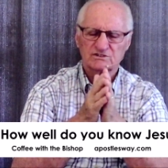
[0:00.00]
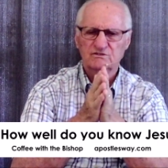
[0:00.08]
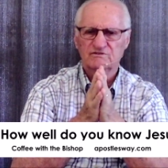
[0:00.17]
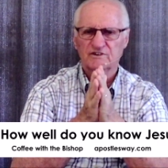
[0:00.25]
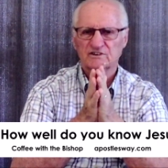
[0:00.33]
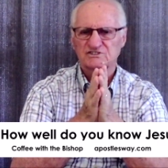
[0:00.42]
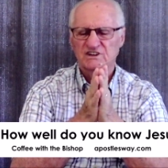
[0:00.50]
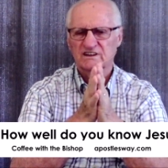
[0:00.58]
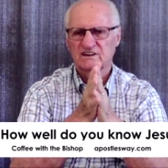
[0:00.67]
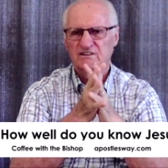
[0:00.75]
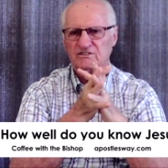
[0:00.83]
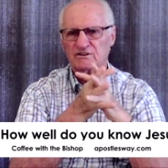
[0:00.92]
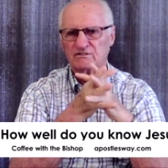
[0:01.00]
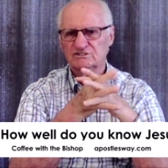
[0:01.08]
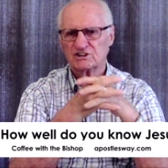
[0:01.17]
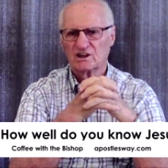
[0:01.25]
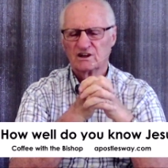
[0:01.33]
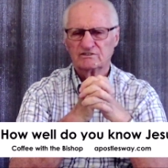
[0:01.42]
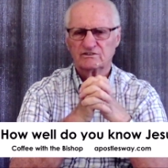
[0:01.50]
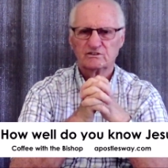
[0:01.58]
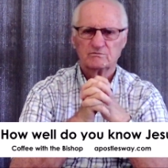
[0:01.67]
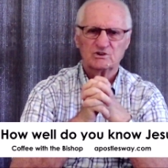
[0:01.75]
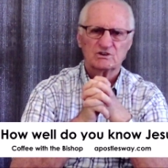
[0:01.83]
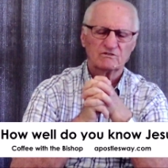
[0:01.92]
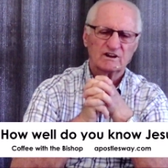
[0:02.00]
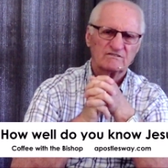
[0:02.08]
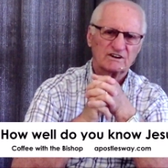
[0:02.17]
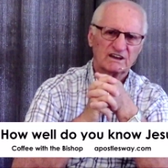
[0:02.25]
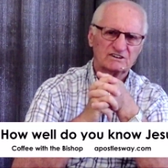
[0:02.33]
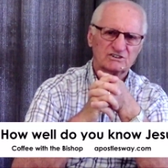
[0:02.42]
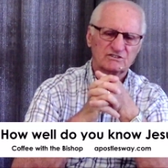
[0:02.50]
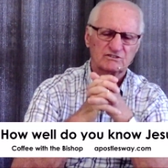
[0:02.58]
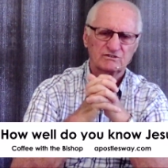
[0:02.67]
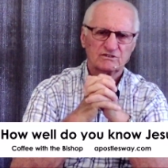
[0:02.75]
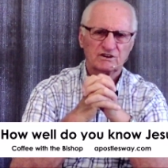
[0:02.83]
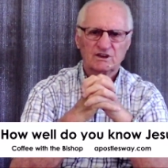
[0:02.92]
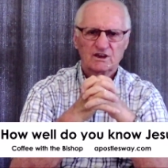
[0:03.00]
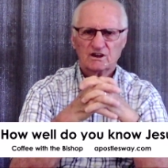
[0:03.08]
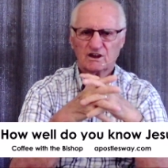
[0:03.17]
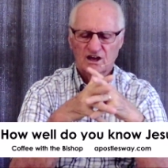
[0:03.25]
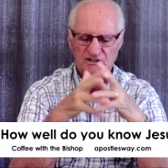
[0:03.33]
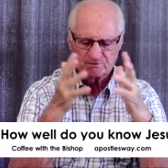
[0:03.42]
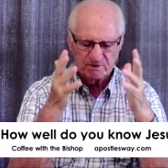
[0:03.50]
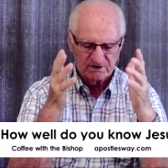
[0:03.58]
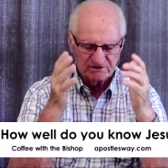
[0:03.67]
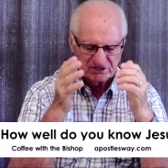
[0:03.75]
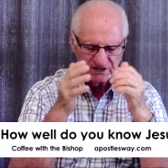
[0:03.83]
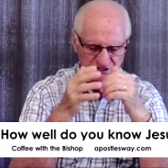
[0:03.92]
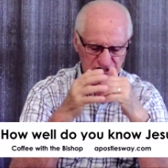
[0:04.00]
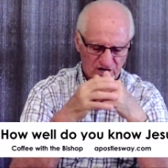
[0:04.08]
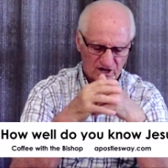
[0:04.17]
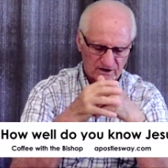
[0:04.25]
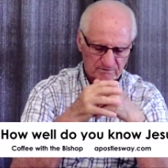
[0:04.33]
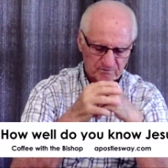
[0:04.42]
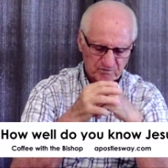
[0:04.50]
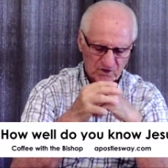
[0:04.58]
through first, second, and third John, through the book of Revelation, through the Gospel of Saint John.